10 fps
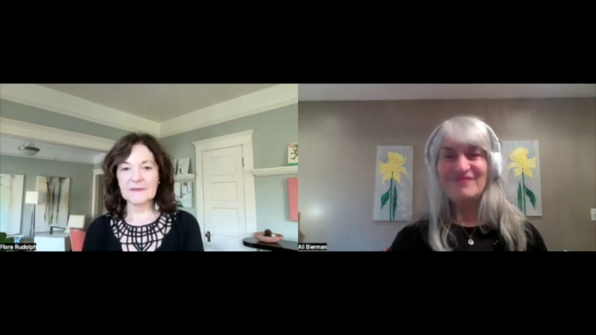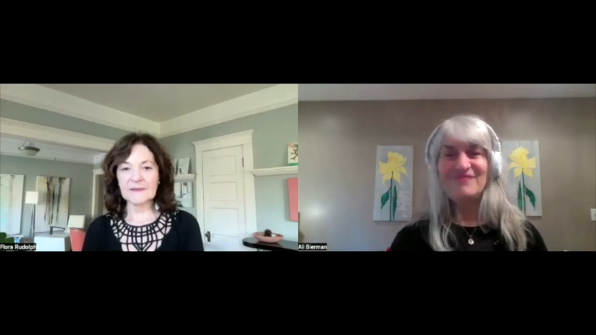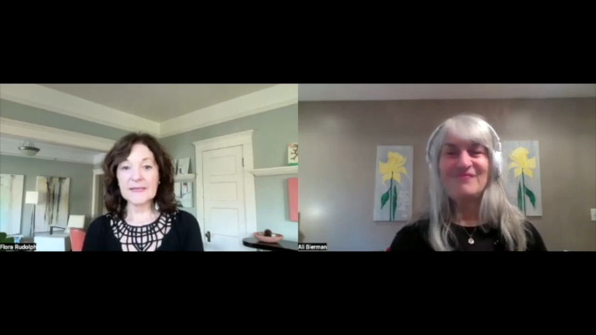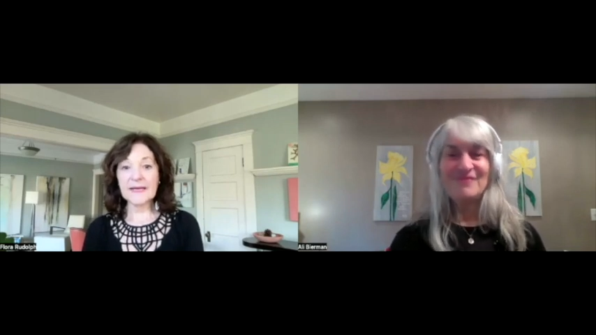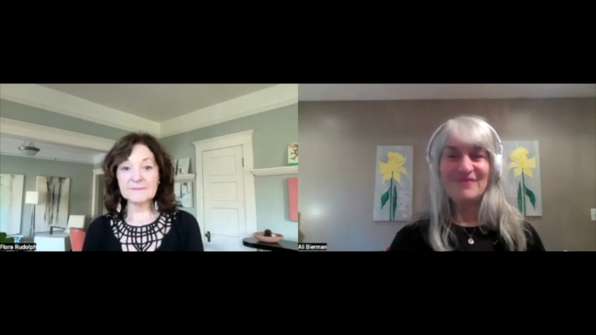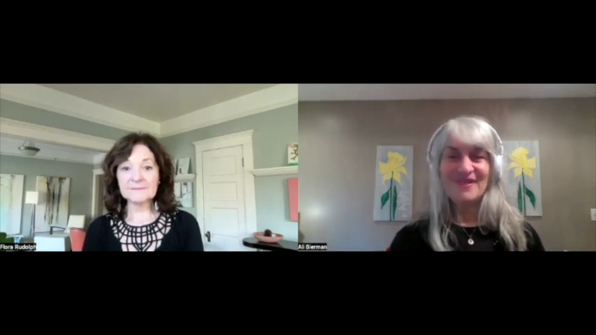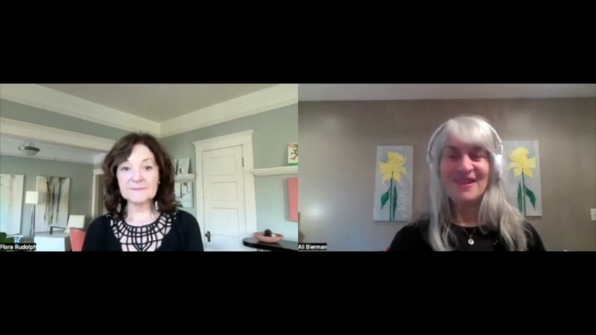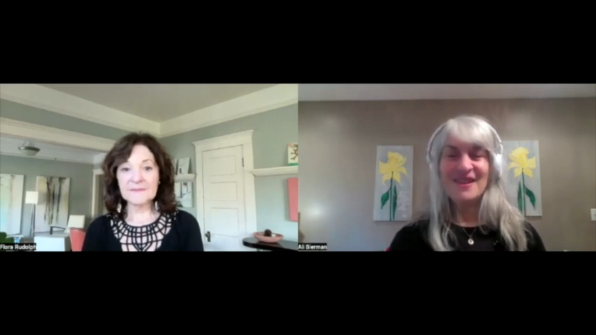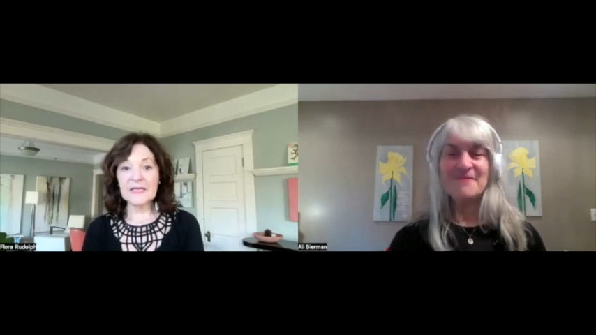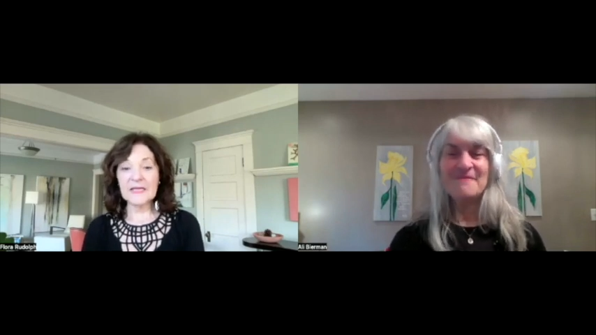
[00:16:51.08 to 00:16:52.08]
Speaker 1: Yeah.
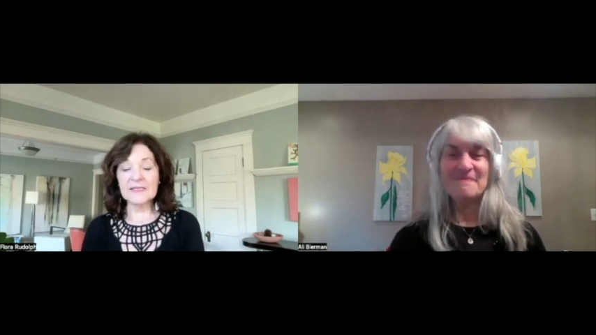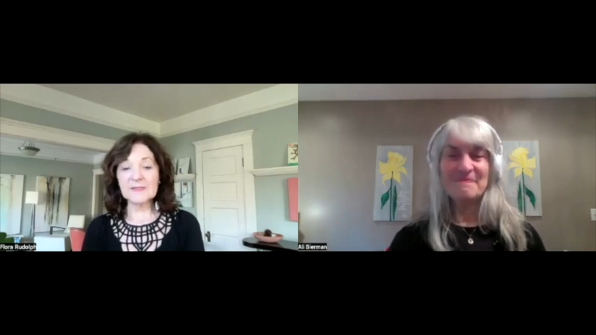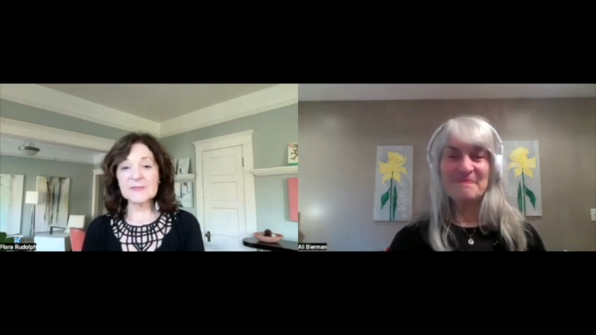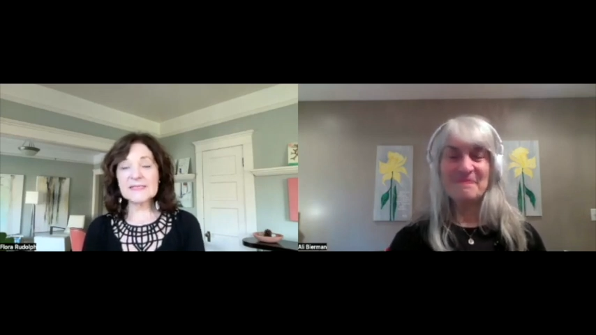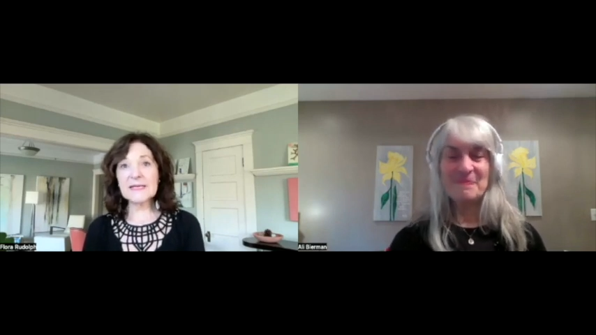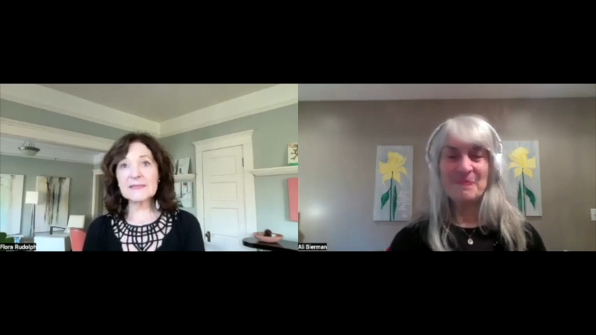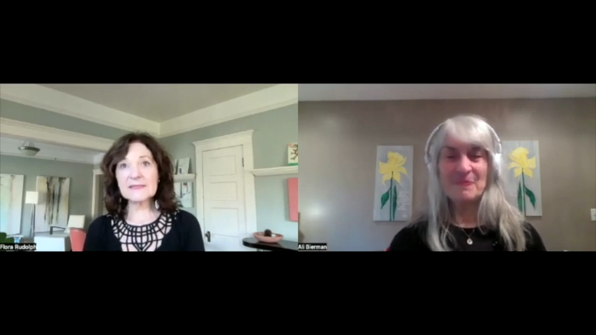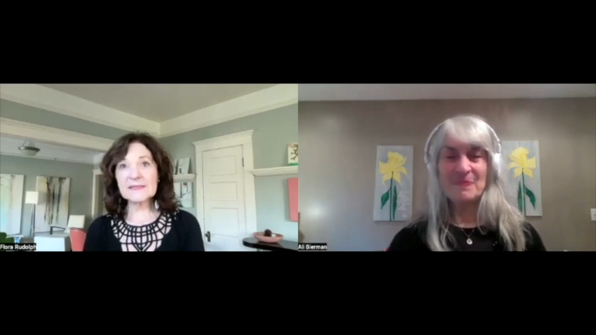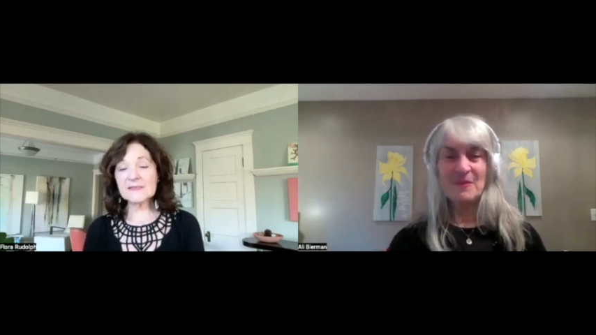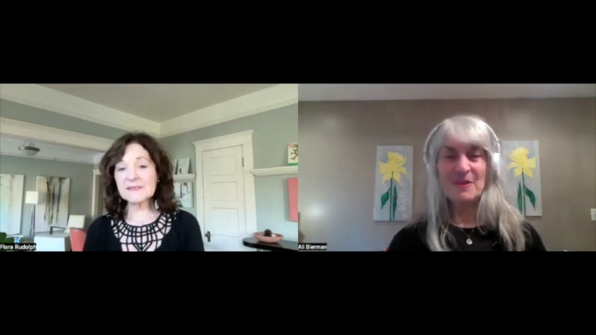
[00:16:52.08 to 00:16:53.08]
So it's that
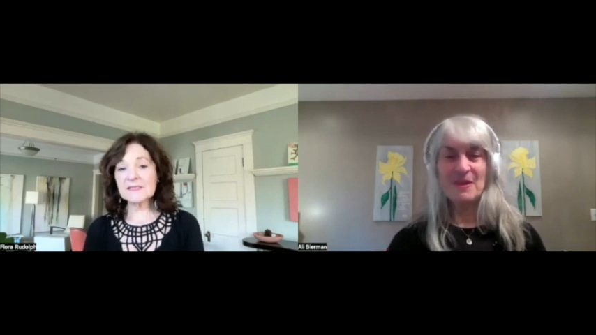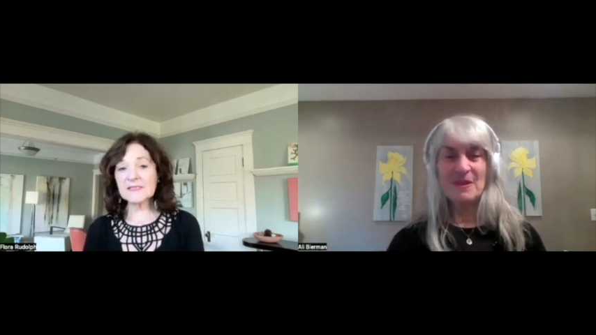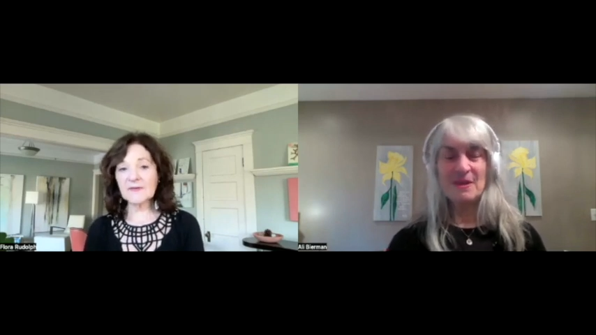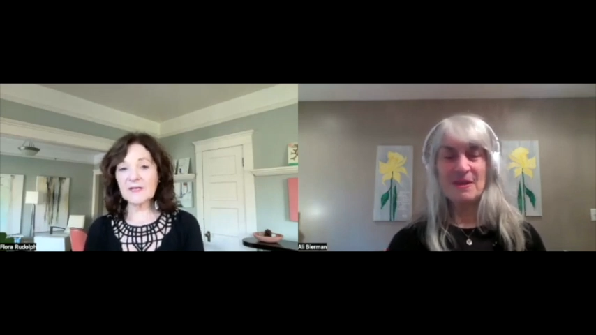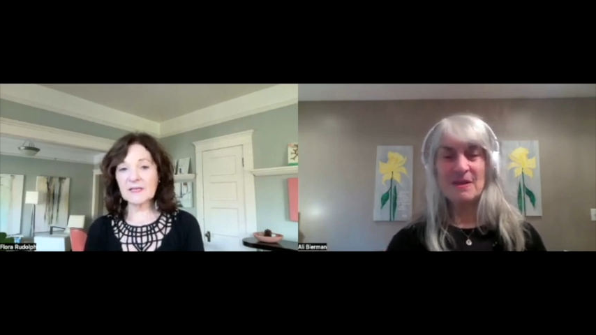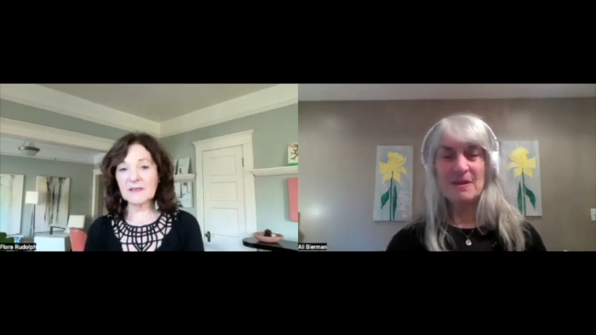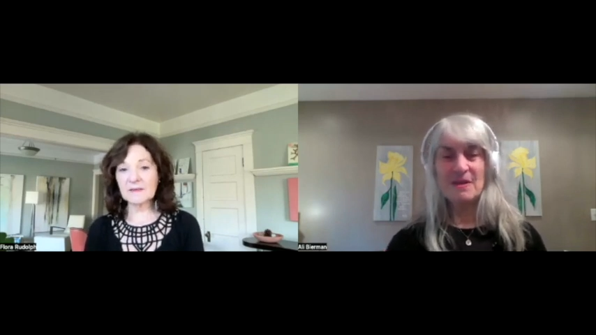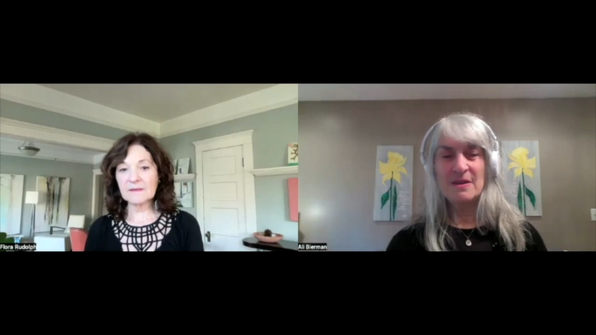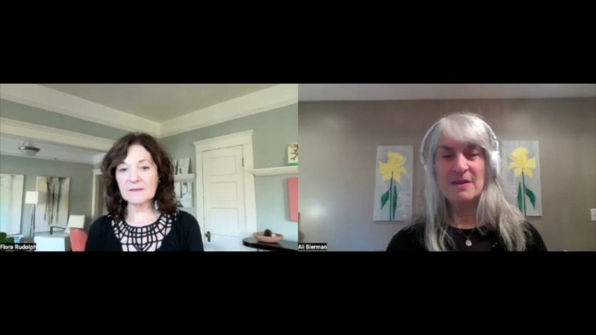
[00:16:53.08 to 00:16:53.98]
sensitivity